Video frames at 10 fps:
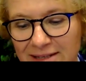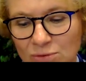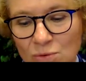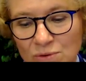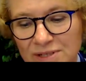
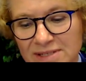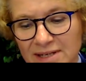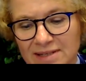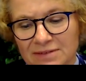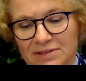all these
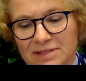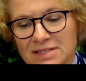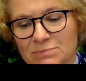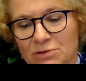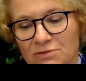
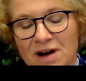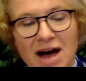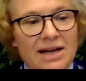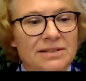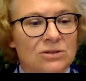activities
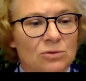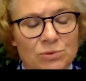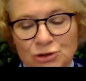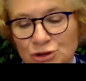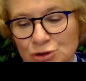provide an
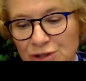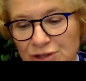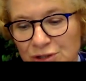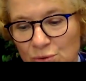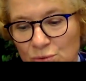
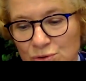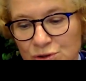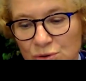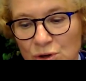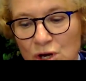opportunity also